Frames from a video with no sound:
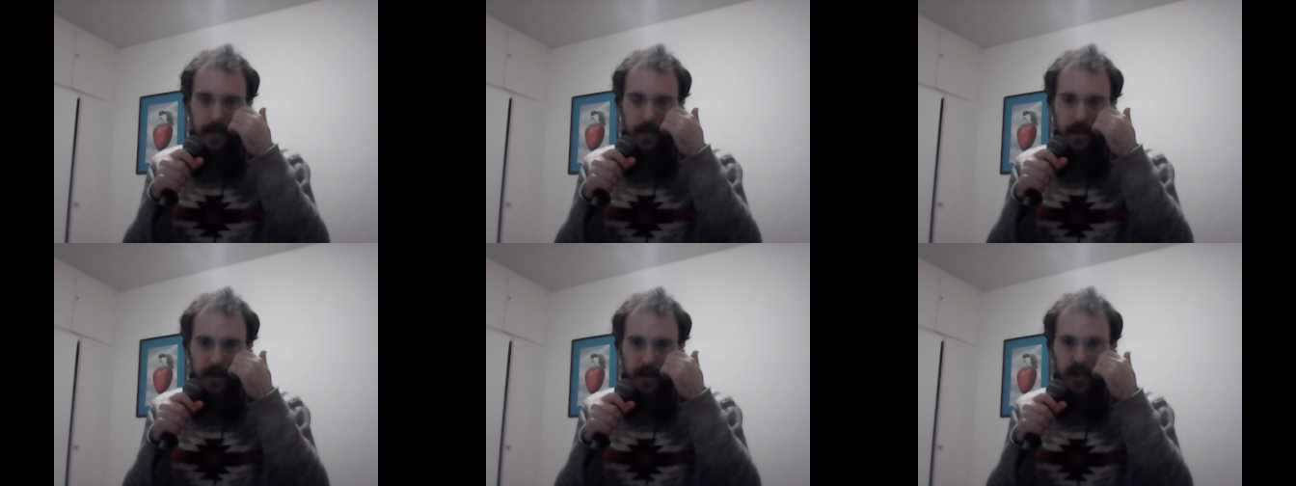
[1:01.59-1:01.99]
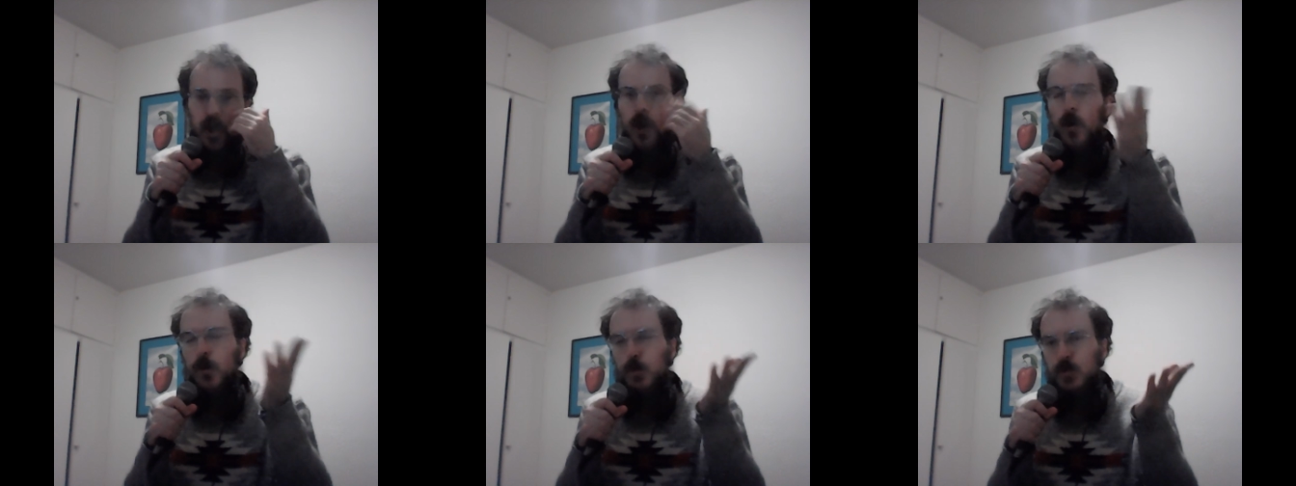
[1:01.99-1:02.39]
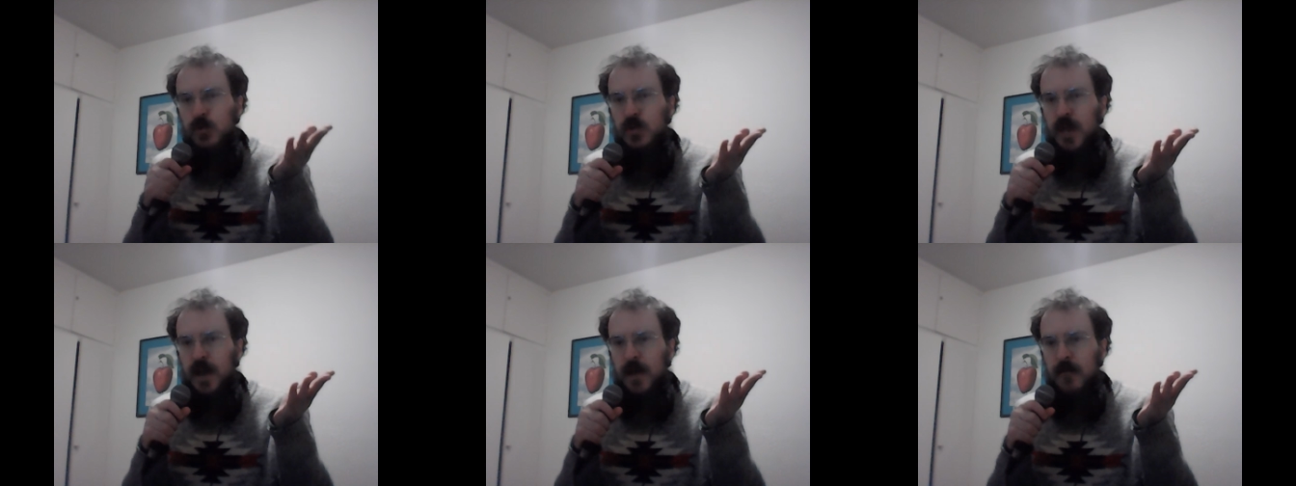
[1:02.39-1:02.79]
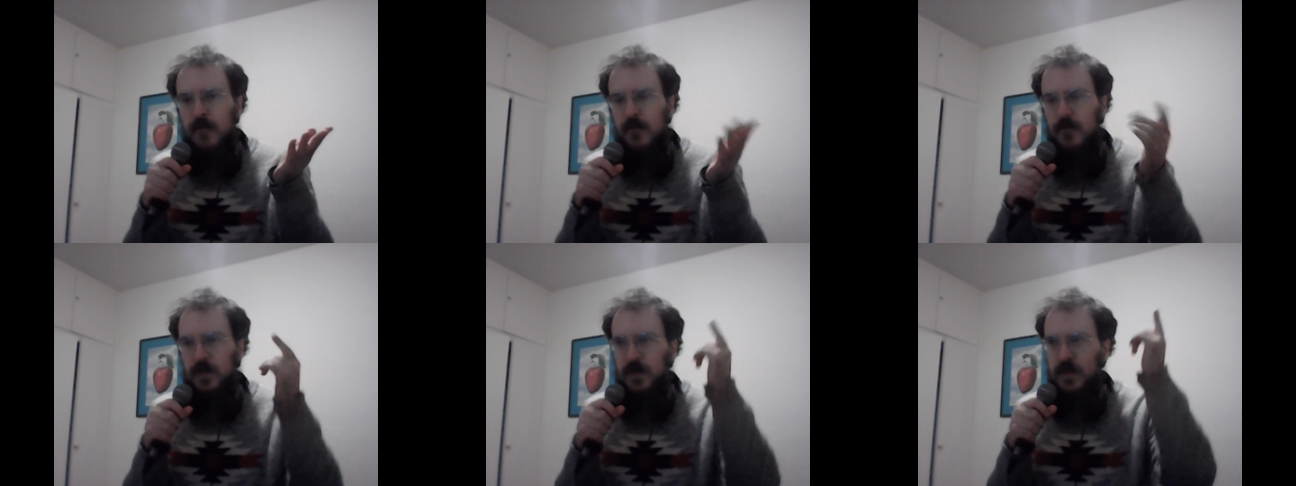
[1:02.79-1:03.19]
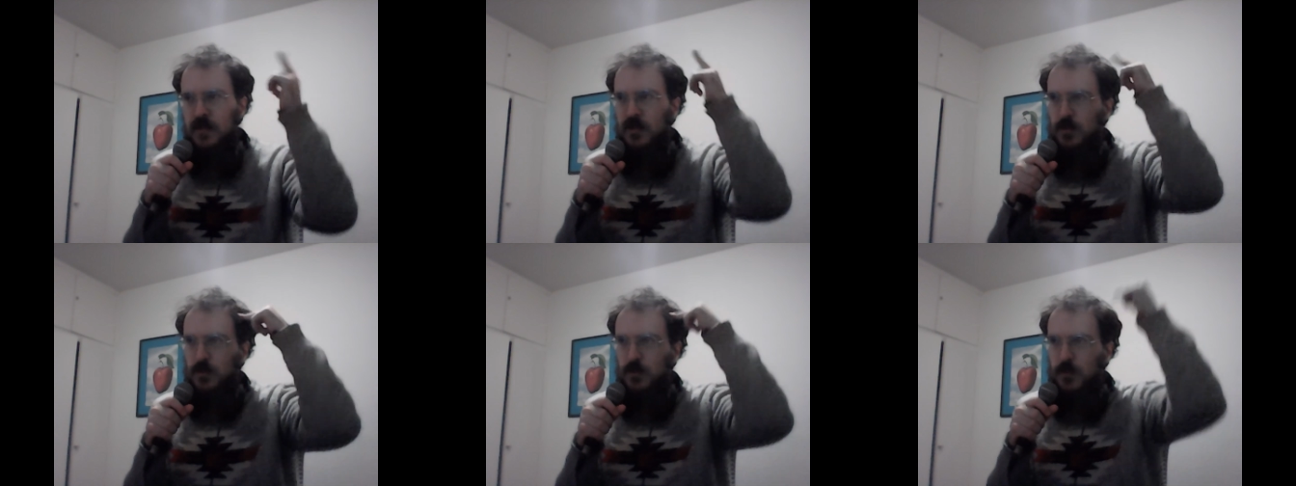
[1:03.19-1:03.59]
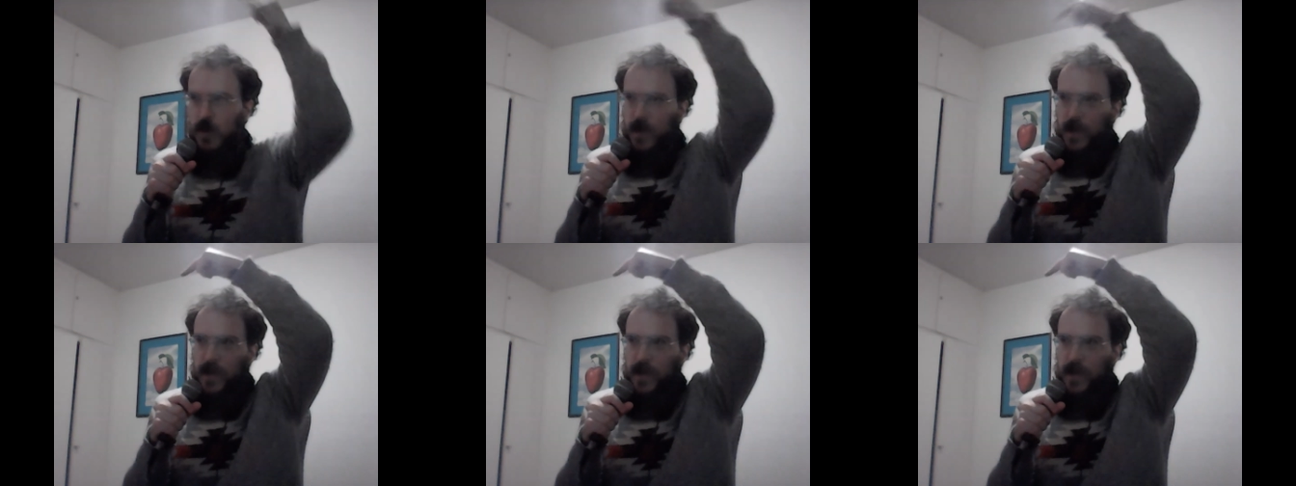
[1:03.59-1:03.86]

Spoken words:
Right? Toads have these sort of